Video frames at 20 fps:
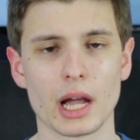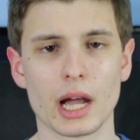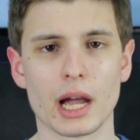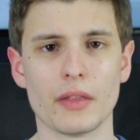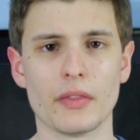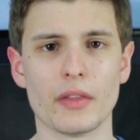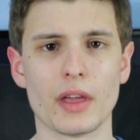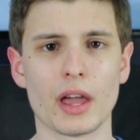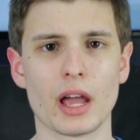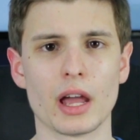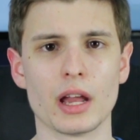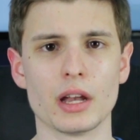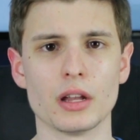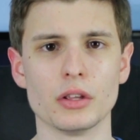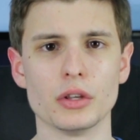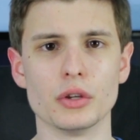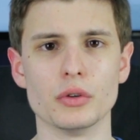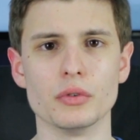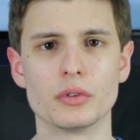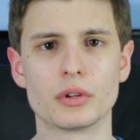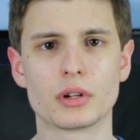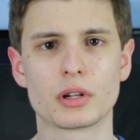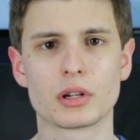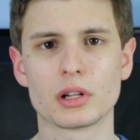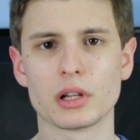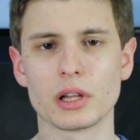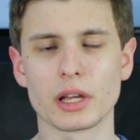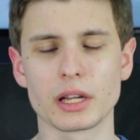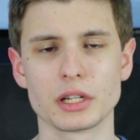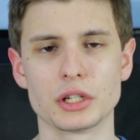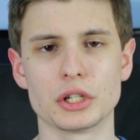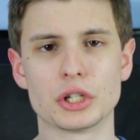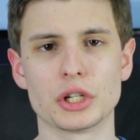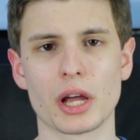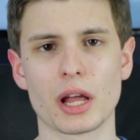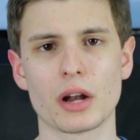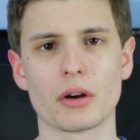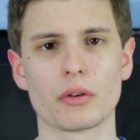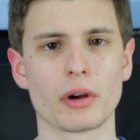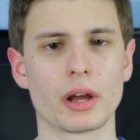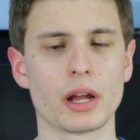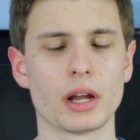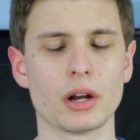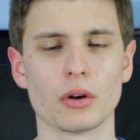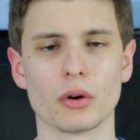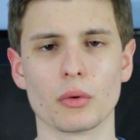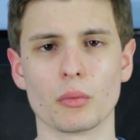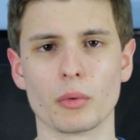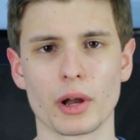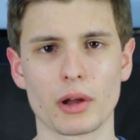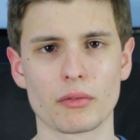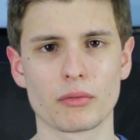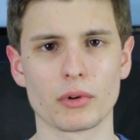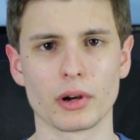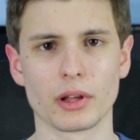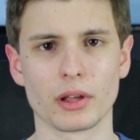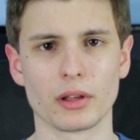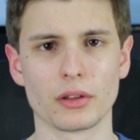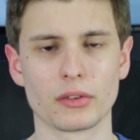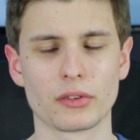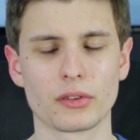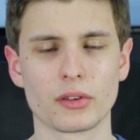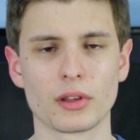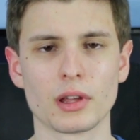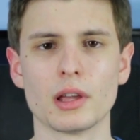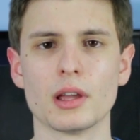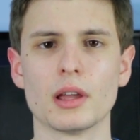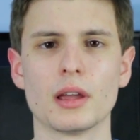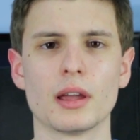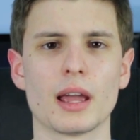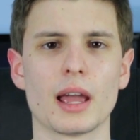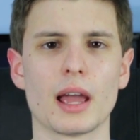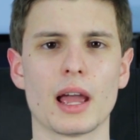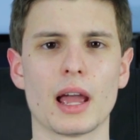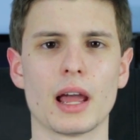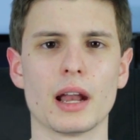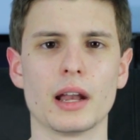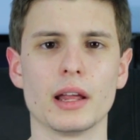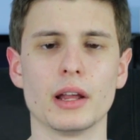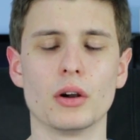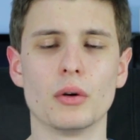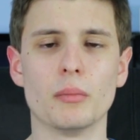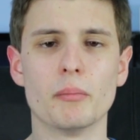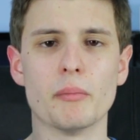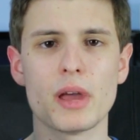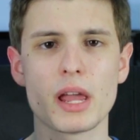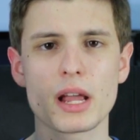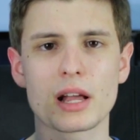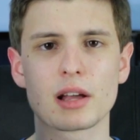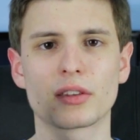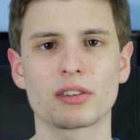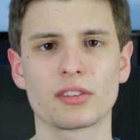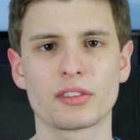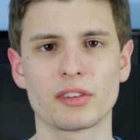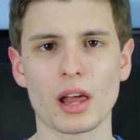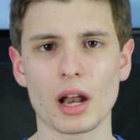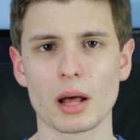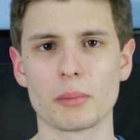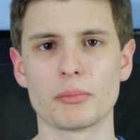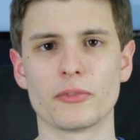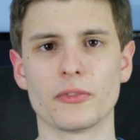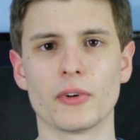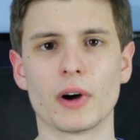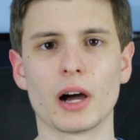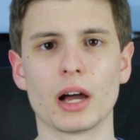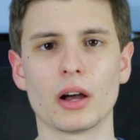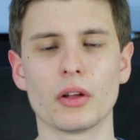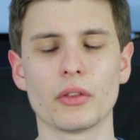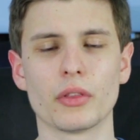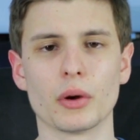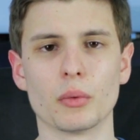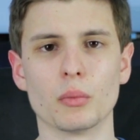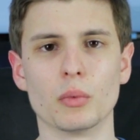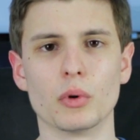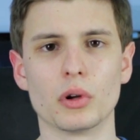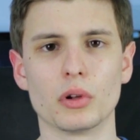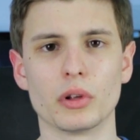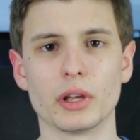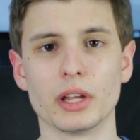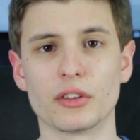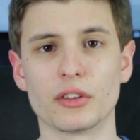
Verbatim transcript: and then you click generate or whatever it is, and it'll make a setup file that will